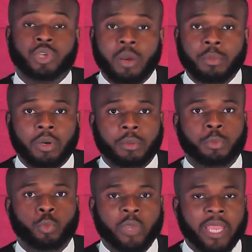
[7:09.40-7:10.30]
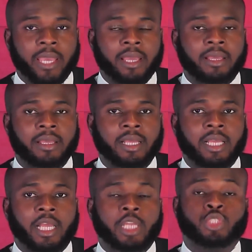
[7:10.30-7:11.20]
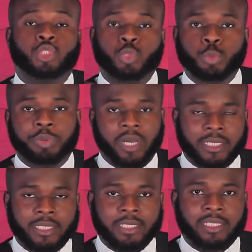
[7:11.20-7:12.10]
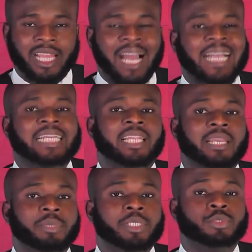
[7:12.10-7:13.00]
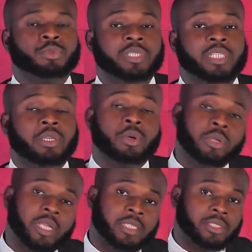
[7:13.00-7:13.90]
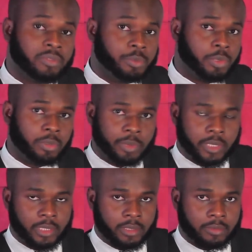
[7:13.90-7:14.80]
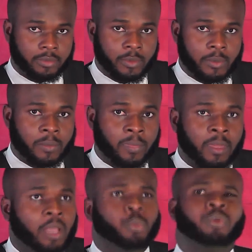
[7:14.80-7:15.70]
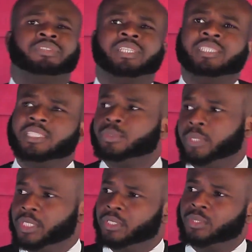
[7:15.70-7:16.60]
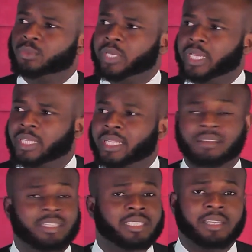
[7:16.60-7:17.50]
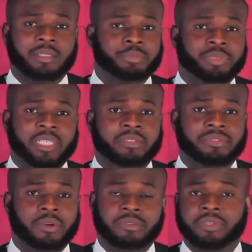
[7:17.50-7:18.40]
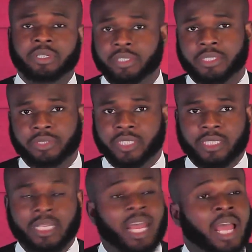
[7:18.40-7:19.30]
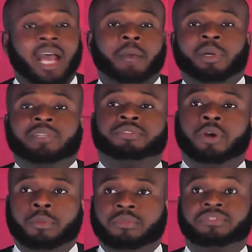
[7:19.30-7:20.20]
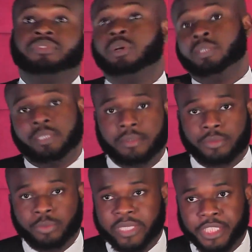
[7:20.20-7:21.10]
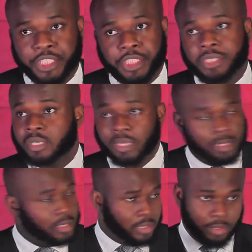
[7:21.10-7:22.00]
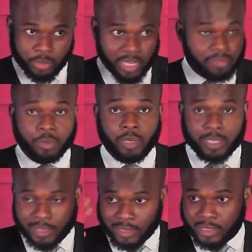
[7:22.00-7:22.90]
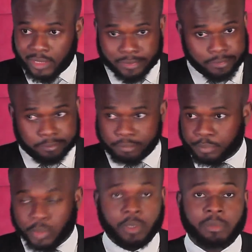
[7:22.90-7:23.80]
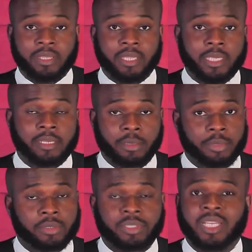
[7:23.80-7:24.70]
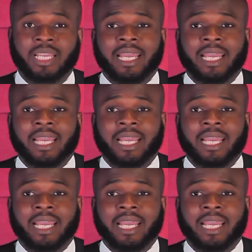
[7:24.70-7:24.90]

come up where two parties are claiming to be the owners of a property. We've seen situations where, now this can be for various reasons, apart from fraud, which everyone is probably thinking about.